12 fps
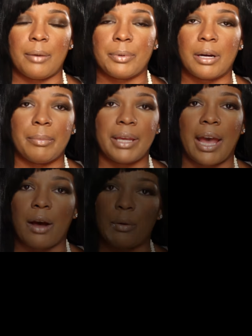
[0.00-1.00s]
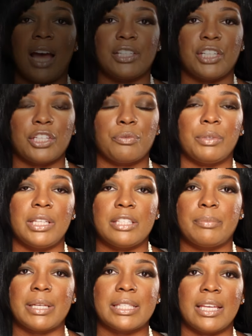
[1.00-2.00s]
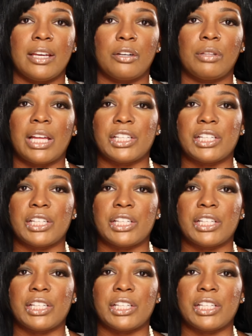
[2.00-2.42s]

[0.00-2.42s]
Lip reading: upcoming album. I just released my single.